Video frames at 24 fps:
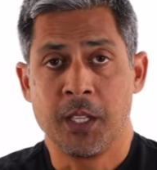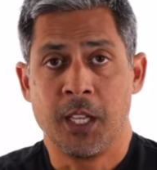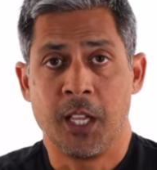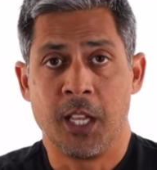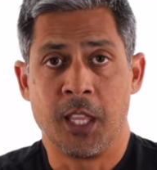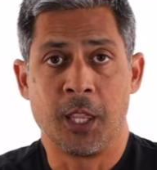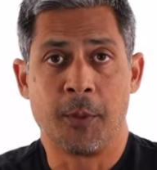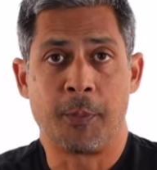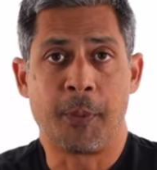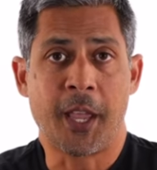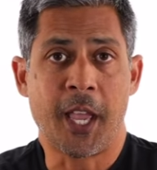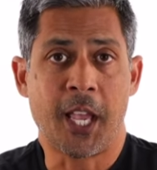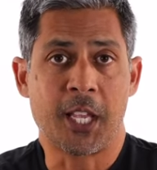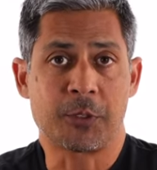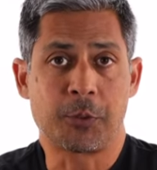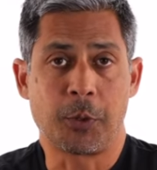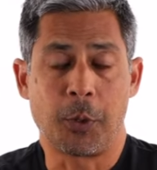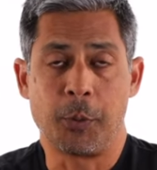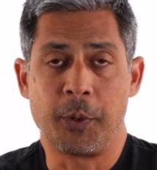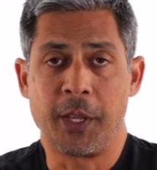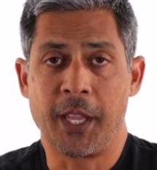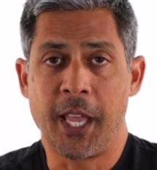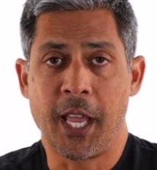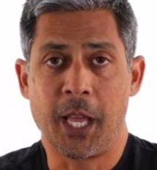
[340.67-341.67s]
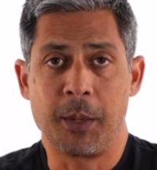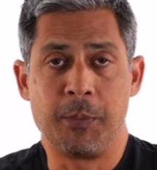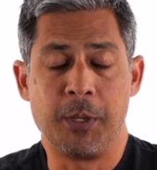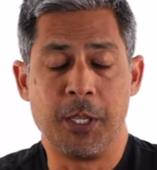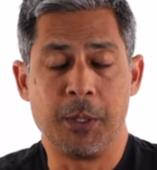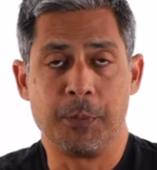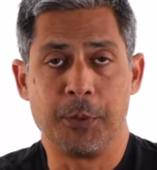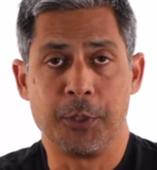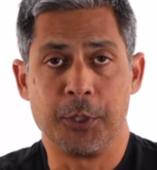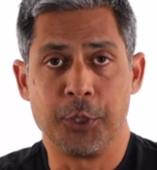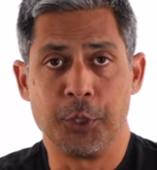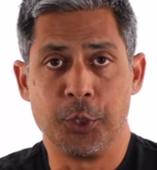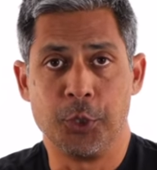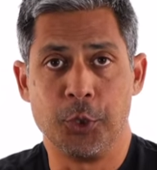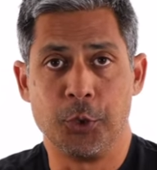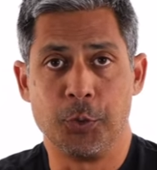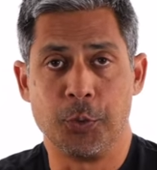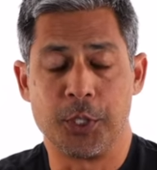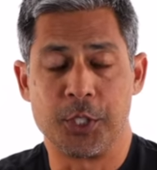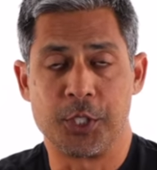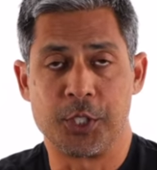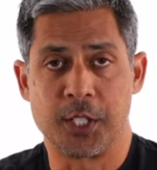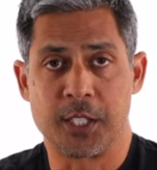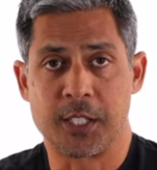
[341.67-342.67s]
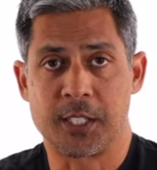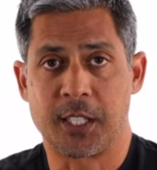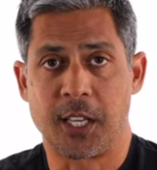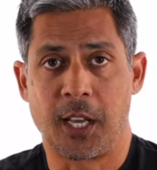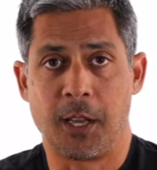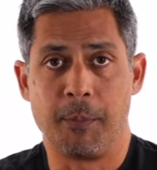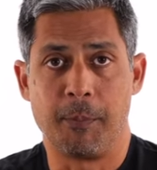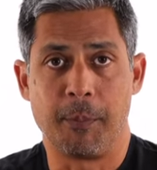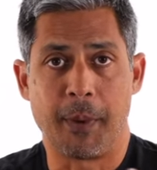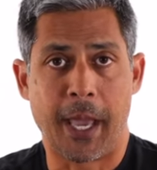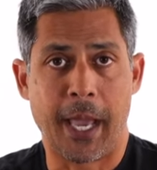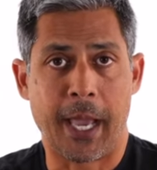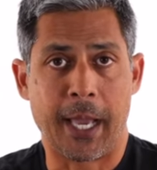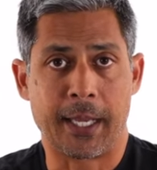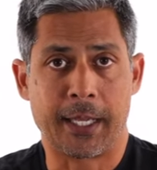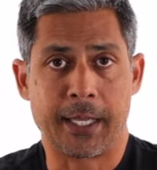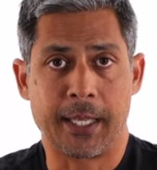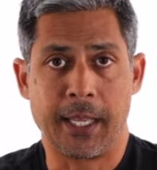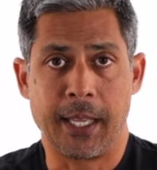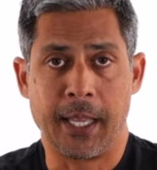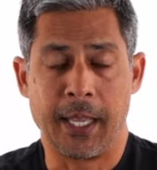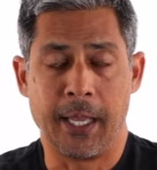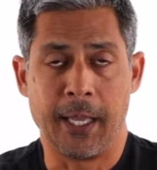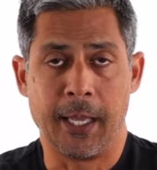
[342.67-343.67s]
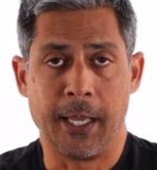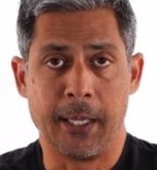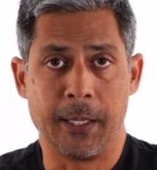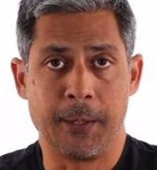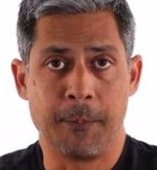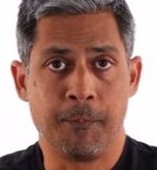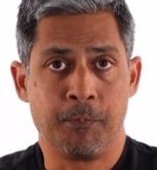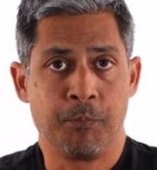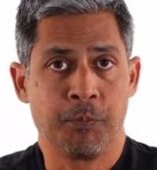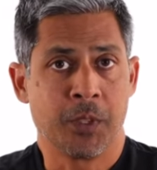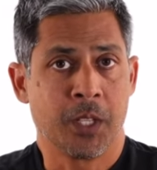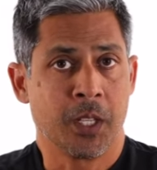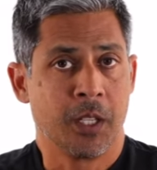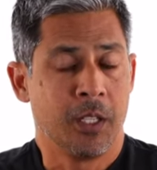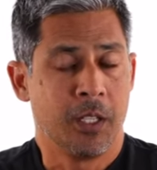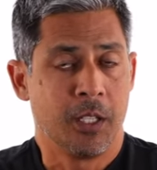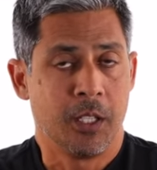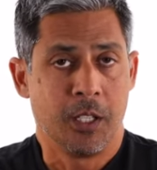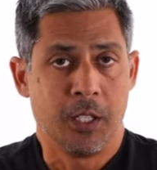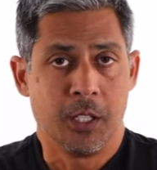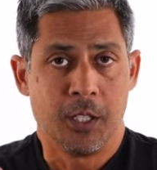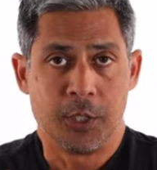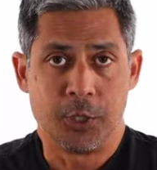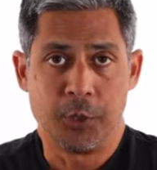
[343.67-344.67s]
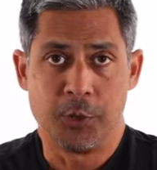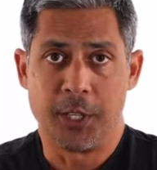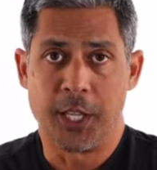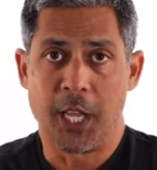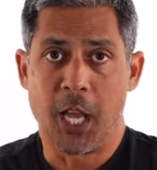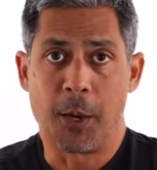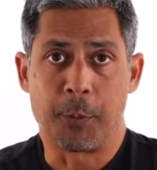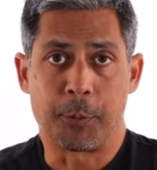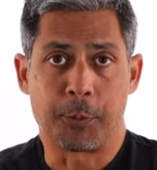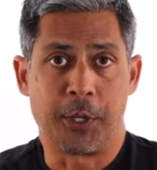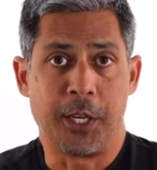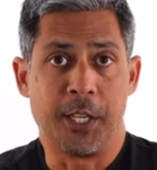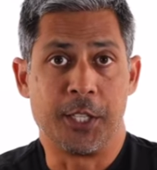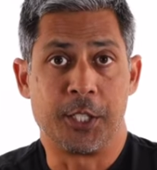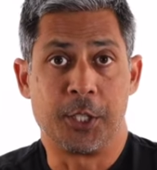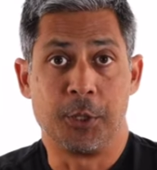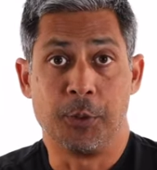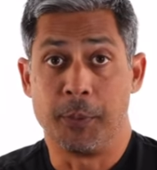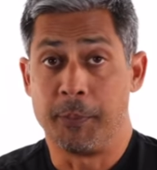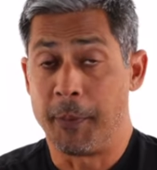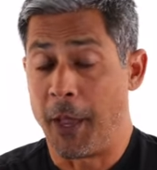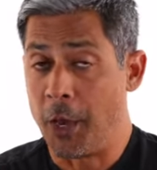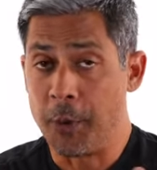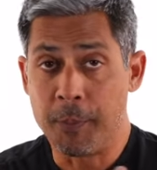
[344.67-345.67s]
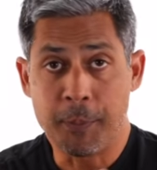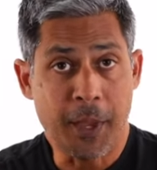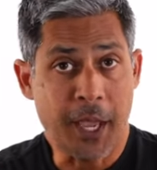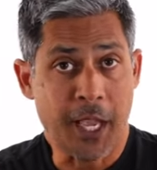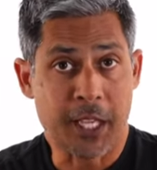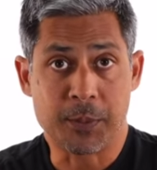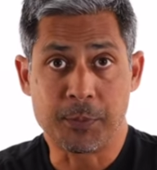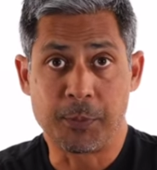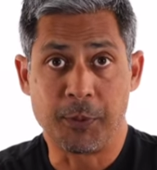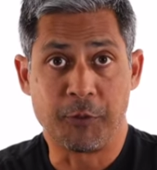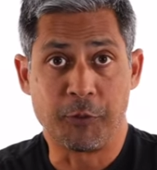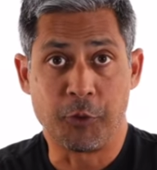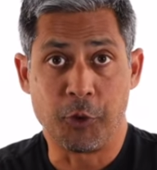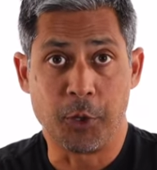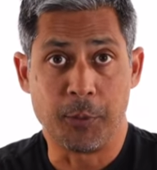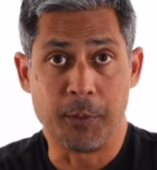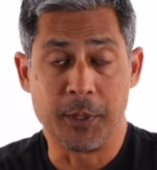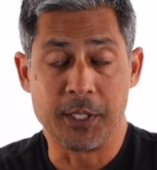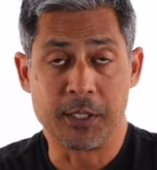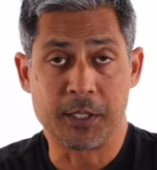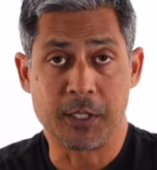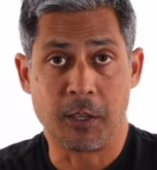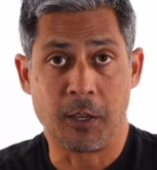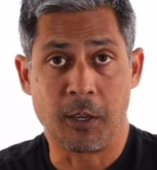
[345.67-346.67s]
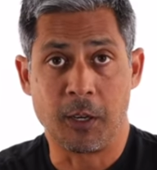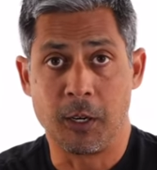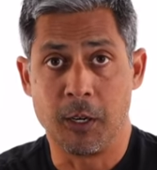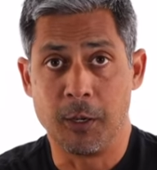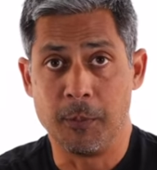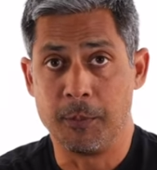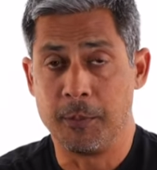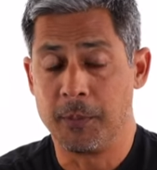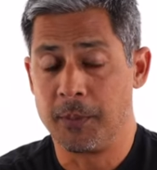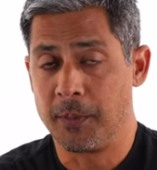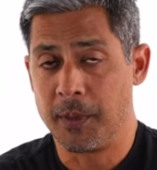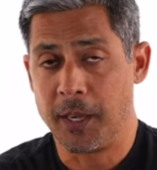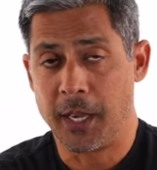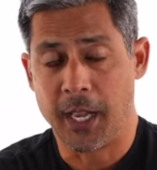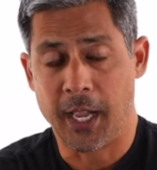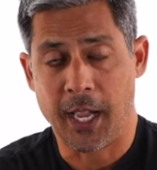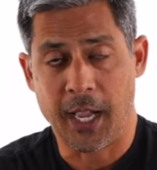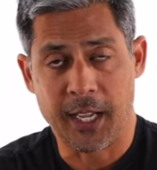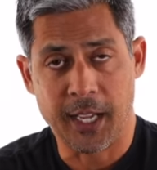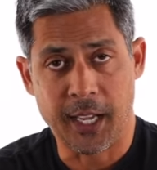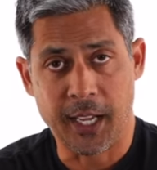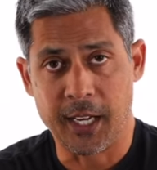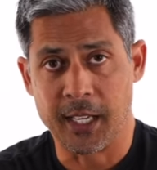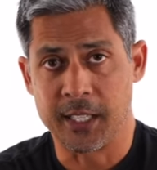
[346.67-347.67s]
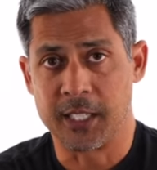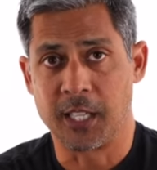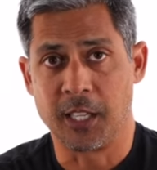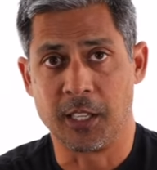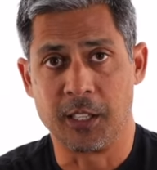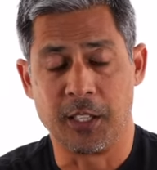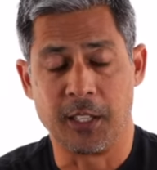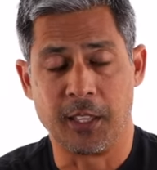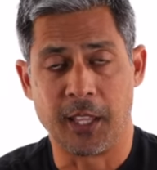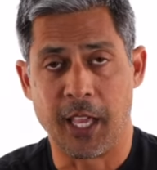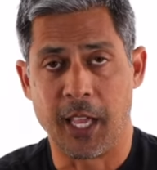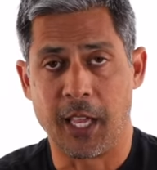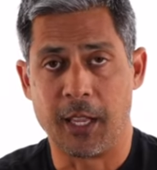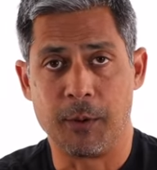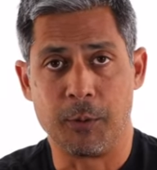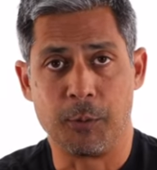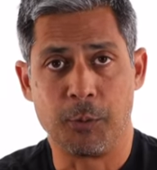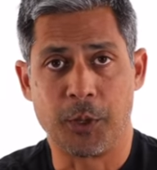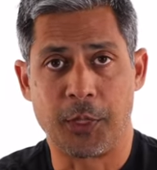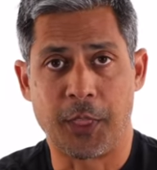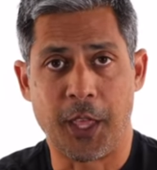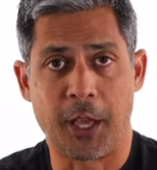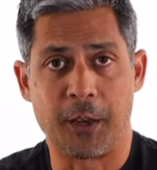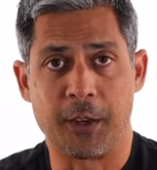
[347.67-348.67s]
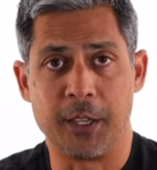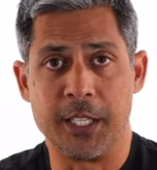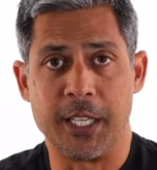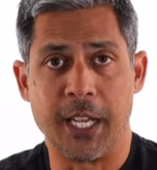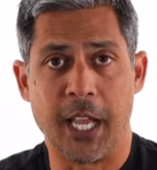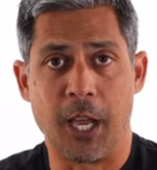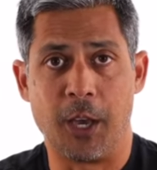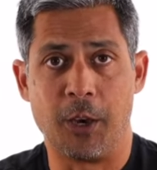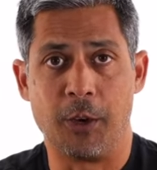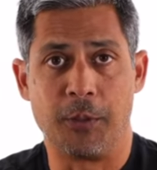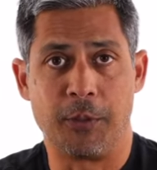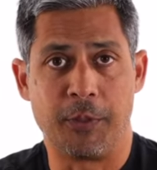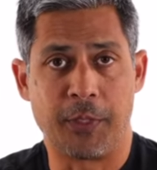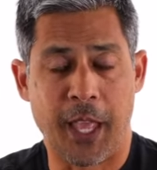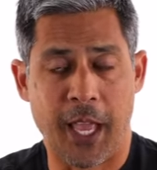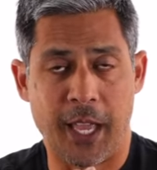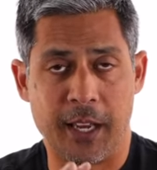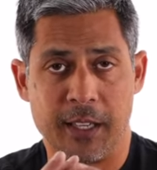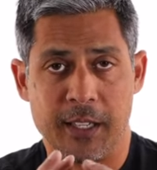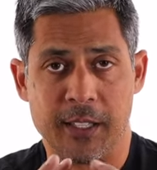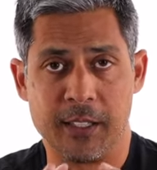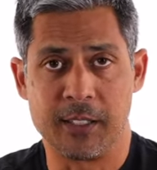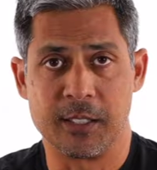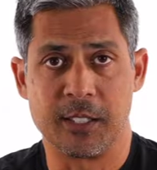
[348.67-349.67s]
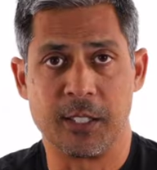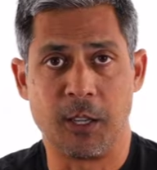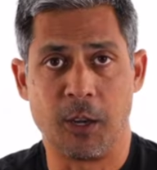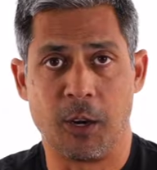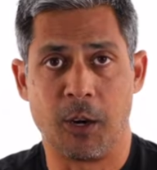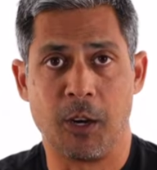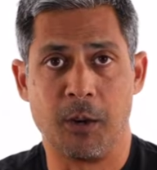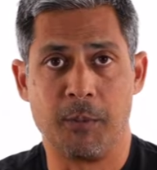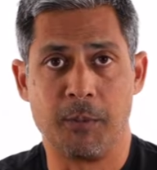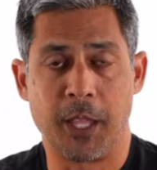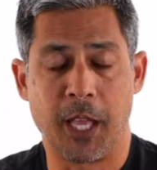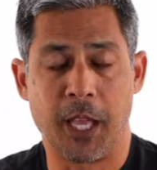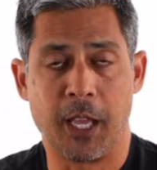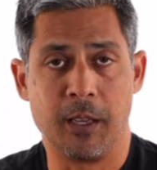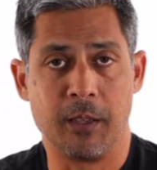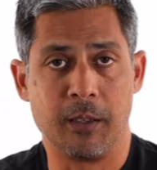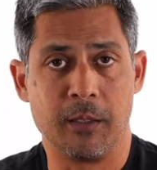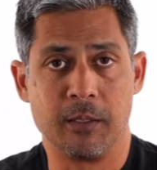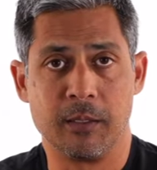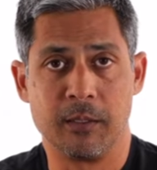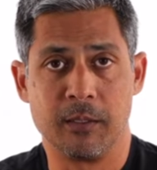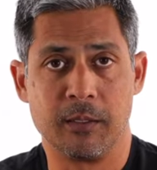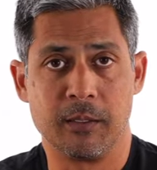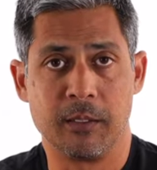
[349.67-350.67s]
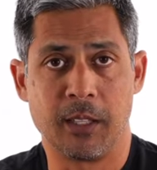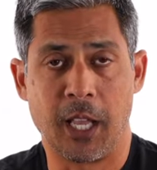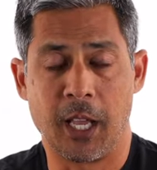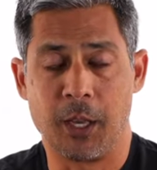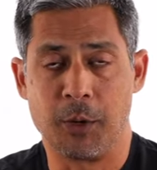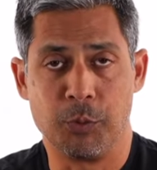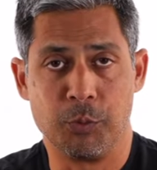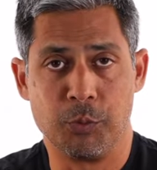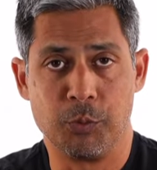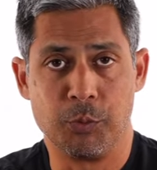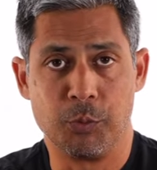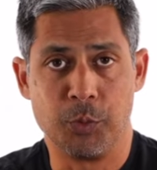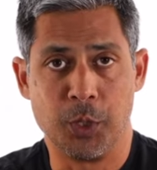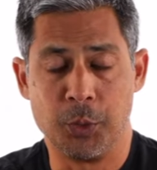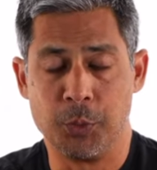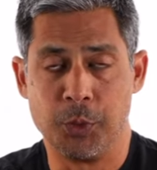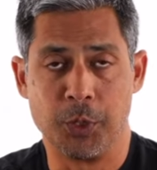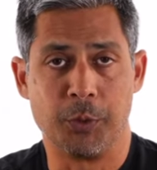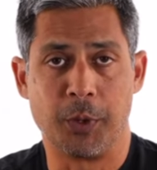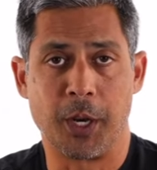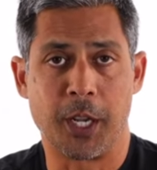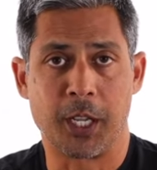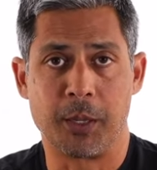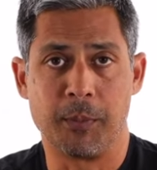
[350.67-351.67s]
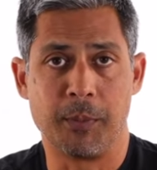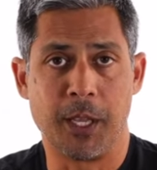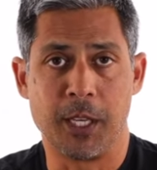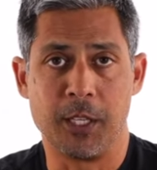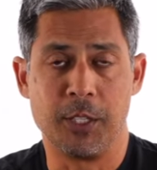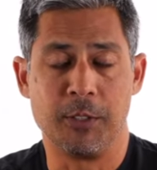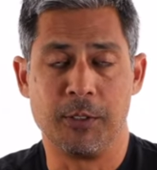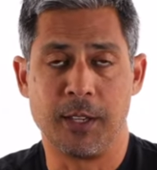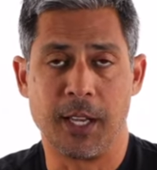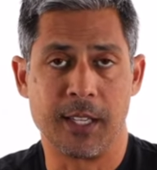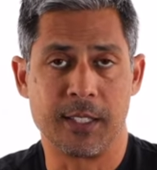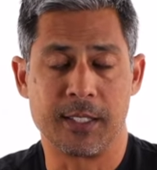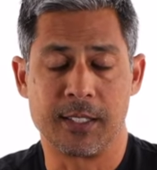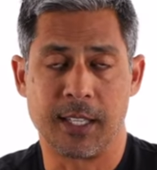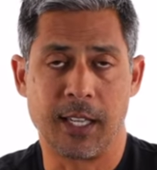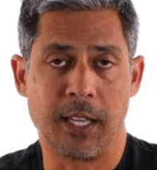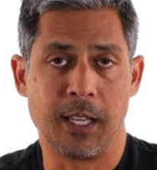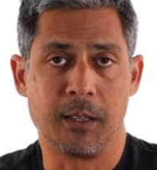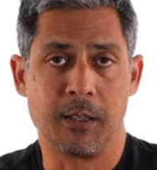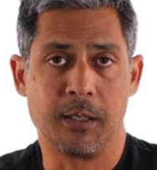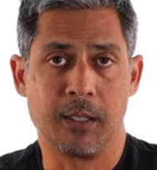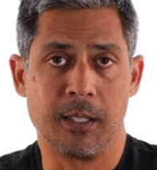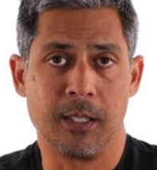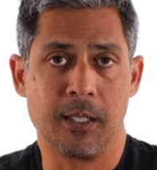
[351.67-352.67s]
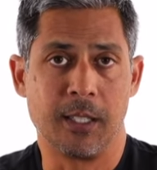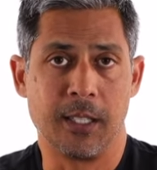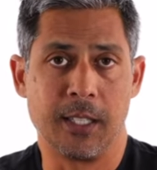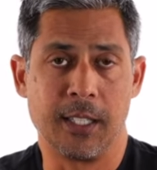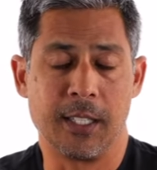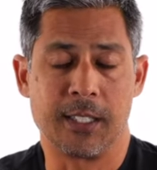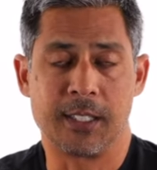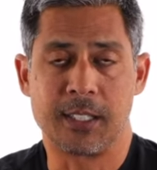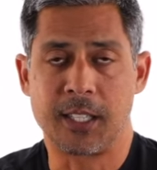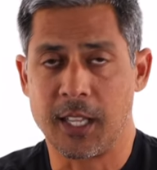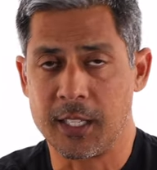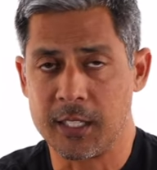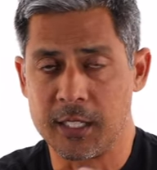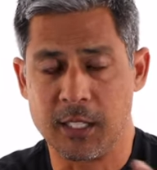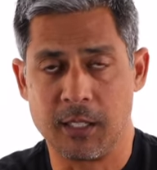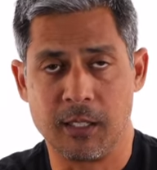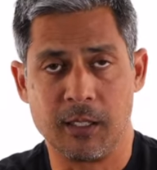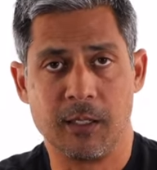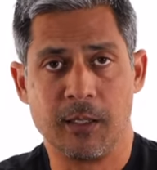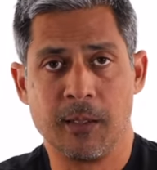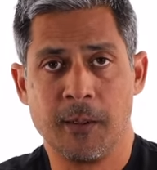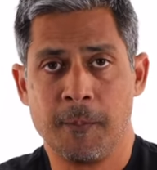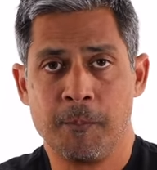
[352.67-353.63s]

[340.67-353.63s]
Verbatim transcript: In the past, what we had people do was just come back and do the upgrade to a Mountain Pass Performance arm. I gotta tell you that without a doubt, that is the arm that, that we would recommend you guys get. It, it doesn't,